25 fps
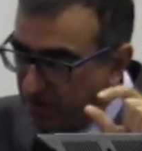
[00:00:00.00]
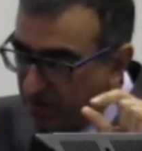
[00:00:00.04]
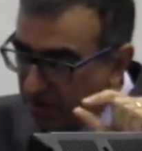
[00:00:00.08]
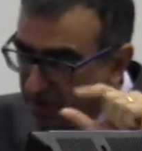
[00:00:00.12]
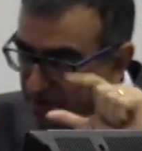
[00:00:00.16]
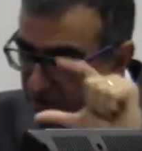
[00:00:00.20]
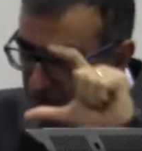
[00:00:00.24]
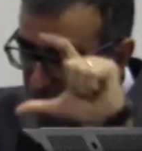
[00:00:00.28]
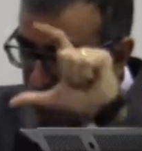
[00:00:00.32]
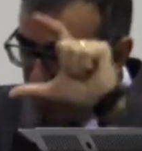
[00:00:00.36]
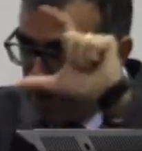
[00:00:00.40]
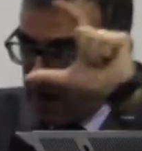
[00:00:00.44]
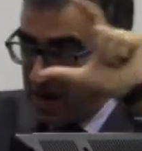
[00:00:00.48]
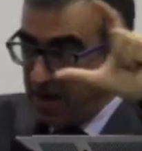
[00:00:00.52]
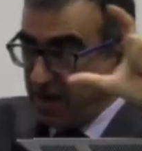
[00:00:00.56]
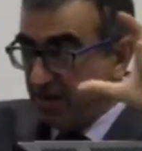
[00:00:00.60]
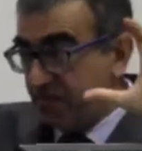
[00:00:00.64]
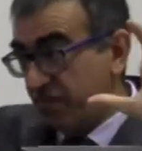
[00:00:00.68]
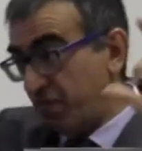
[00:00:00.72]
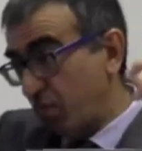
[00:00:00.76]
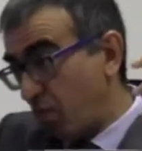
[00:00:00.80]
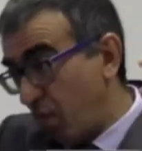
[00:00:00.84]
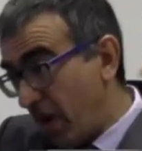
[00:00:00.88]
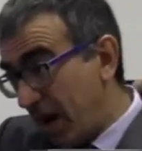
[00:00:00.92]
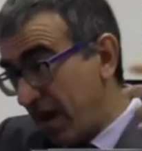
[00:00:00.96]
where you
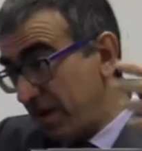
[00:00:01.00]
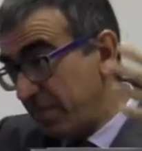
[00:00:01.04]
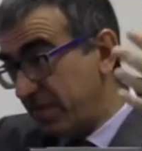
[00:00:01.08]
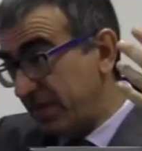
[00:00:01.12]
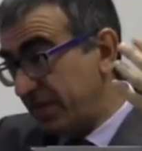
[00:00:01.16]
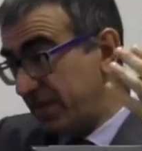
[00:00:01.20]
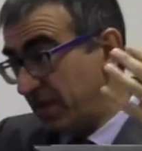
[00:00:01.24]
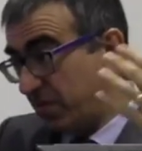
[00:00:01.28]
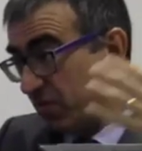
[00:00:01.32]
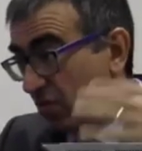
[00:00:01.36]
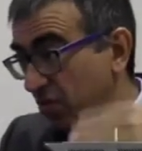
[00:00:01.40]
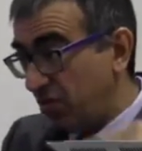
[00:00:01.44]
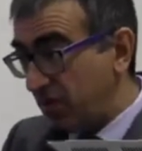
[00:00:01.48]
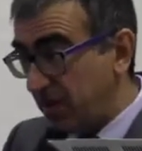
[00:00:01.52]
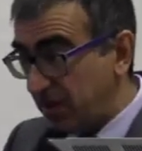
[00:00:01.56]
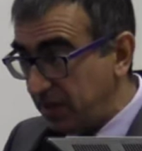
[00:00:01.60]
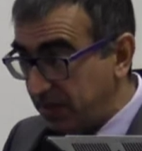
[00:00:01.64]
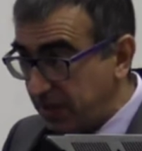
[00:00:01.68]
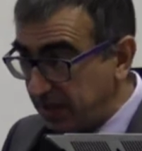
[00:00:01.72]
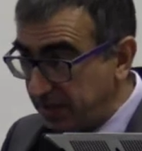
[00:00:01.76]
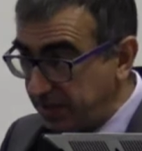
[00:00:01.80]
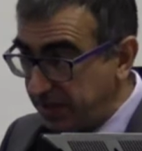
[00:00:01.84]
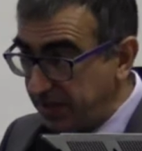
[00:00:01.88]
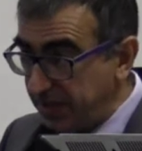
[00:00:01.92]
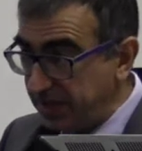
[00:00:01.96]
have one meta model
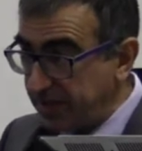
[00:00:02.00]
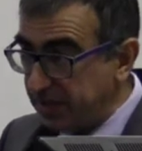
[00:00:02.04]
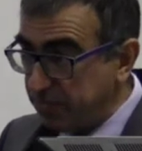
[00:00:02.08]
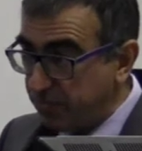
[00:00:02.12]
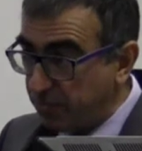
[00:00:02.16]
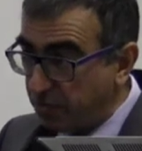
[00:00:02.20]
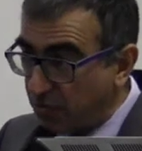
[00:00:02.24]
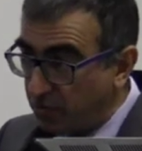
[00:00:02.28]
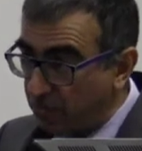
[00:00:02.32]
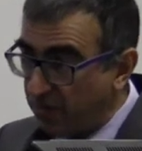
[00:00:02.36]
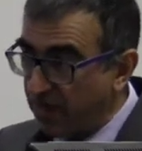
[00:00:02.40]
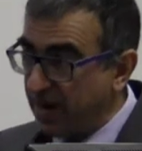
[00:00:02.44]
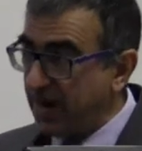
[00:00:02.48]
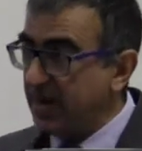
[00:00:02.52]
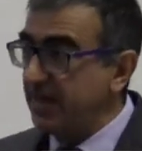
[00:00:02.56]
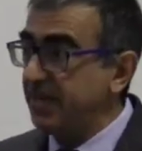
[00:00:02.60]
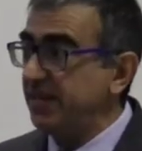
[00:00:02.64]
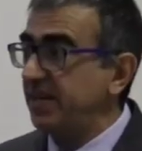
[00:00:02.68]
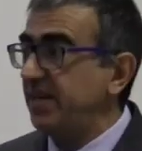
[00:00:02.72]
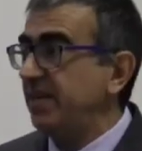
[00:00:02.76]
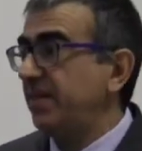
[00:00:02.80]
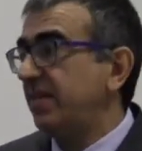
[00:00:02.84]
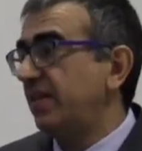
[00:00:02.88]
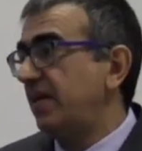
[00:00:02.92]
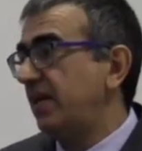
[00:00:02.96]
that is
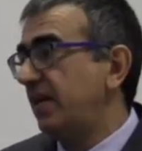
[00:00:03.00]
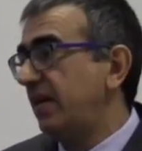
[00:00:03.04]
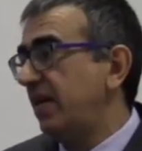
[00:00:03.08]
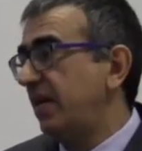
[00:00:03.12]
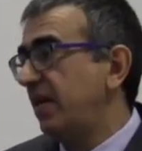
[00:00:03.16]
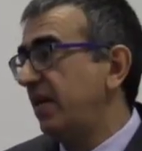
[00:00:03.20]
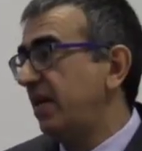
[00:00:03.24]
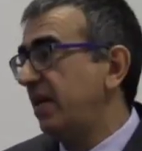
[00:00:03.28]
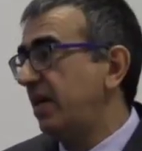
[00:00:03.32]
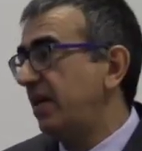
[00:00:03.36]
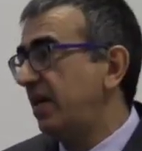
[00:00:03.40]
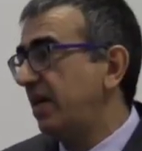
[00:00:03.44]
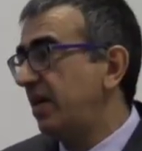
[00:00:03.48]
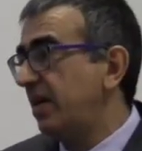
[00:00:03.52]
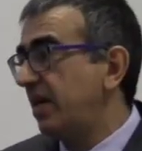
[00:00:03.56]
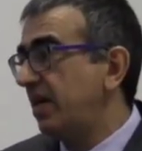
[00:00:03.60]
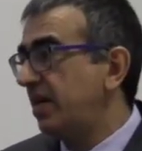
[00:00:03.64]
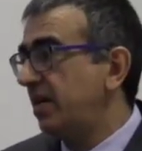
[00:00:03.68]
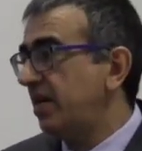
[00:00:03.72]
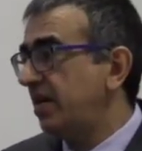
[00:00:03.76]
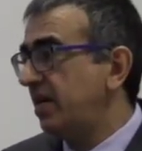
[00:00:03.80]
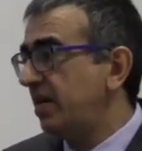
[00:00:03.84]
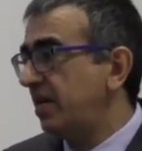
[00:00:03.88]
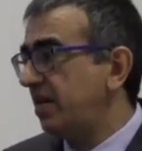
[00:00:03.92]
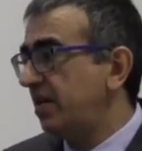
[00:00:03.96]
providing
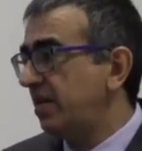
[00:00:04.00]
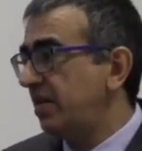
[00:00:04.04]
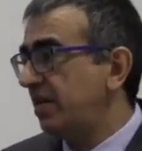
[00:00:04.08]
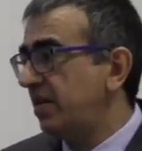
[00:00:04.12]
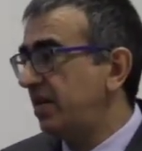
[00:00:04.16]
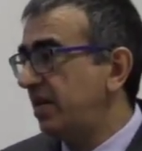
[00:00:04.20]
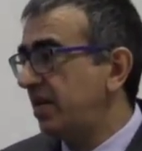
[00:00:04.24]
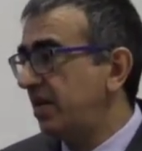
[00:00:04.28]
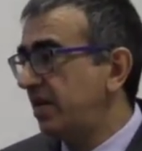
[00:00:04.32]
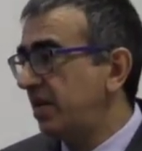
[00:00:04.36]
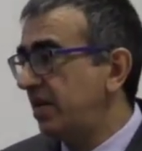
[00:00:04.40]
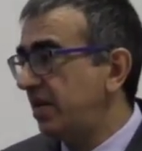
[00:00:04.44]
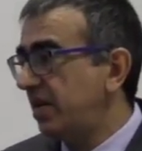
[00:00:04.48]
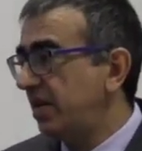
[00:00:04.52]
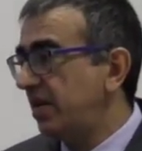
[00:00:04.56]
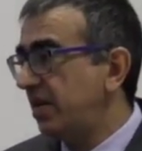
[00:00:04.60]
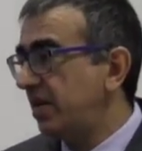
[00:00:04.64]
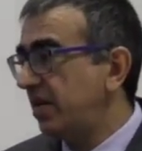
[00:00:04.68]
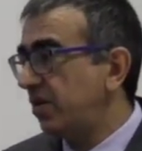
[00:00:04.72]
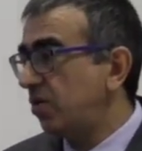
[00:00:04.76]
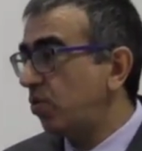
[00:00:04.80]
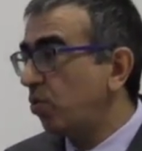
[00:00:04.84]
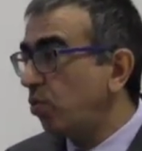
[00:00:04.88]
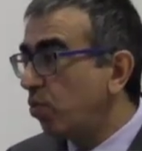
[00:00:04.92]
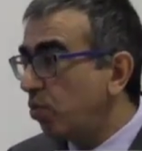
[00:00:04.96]

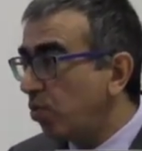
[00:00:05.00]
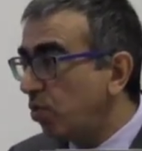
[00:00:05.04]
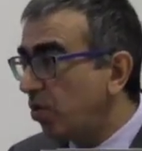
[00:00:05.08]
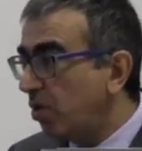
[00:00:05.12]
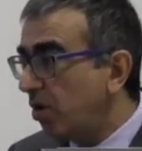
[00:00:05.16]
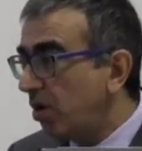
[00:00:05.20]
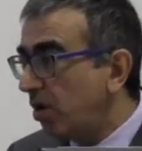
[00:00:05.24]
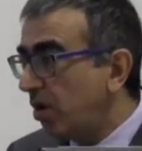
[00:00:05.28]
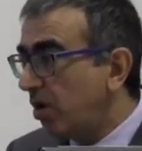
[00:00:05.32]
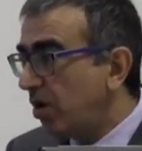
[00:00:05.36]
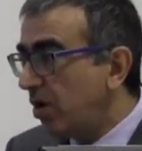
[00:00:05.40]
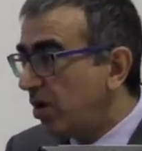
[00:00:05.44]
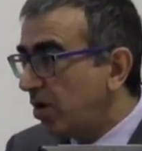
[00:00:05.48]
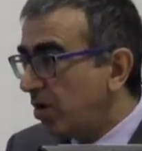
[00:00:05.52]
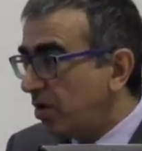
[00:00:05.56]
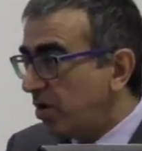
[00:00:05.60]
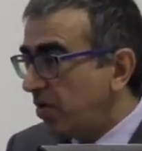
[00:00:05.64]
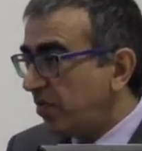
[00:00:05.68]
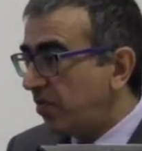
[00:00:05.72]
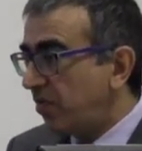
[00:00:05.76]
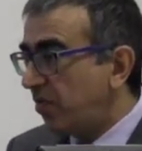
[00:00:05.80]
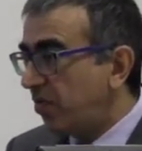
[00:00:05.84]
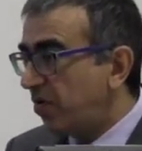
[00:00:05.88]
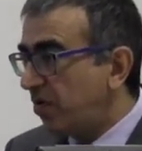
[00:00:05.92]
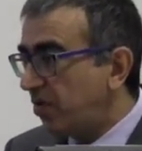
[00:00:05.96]
the glue
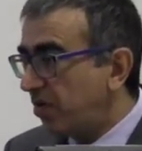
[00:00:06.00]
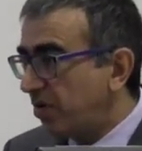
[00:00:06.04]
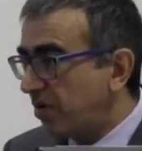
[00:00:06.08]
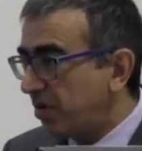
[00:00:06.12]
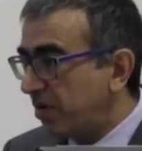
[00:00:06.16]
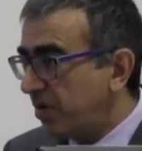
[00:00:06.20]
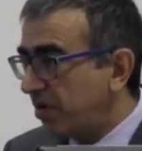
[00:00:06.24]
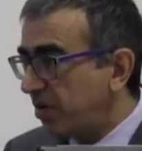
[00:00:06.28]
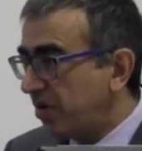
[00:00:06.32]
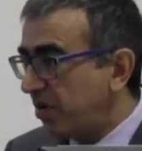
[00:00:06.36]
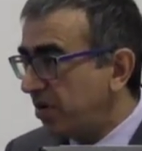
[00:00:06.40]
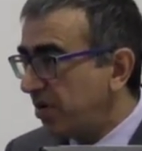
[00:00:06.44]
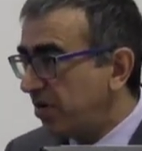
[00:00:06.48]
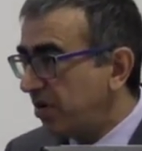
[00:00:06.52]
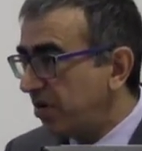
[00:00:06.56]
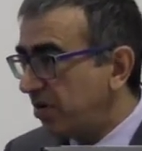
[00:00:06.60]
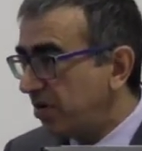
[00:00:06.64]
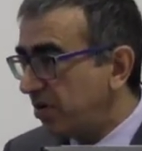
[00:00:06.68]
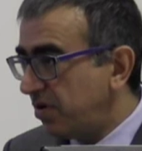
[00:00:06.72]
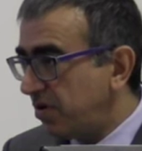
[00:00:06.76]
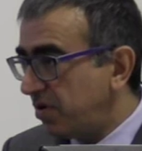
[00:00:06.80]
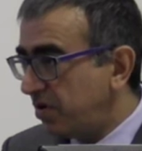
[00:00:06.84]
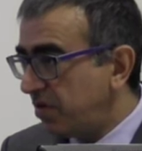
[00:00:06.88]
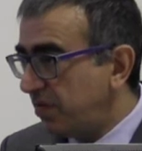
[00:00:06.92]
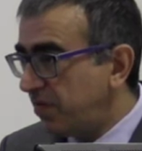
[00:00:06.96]
for
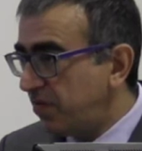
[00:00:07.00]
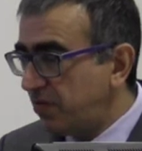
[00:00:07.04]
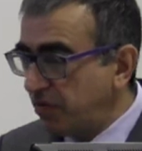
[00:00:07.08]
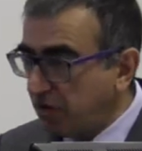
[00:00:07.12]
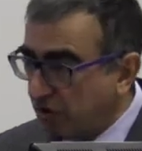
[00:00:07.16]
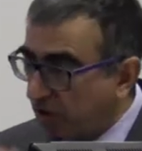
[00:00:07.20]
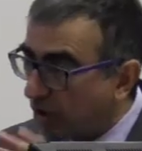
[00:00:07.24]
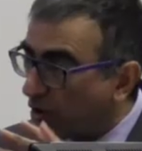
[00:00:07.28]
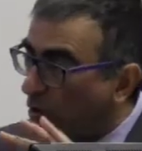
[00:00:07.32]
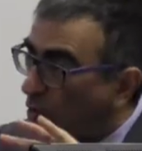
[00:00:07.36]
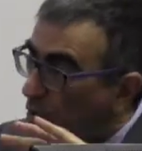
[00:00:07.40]
the